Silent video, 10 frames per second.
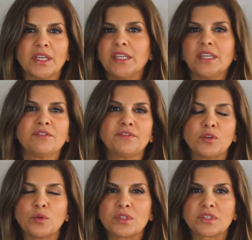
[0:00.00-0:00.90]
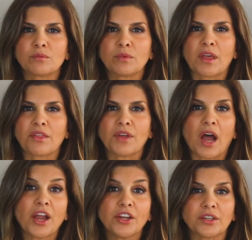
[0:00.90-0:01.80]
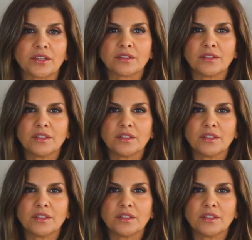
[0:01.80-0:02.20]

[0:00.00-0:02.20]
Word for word: eating foods with iron?